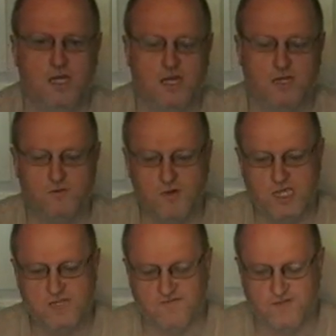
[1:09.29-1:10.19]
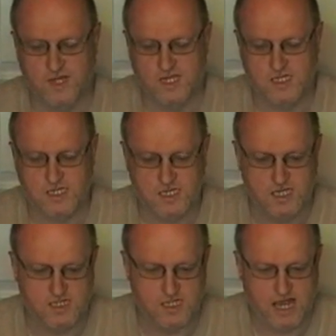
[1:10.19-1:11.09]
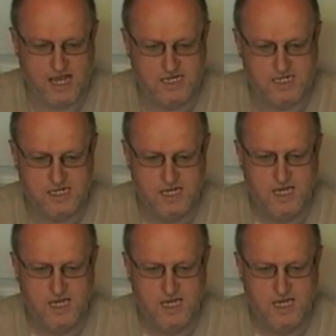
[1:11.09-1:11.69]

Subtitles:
Now the reason for this is that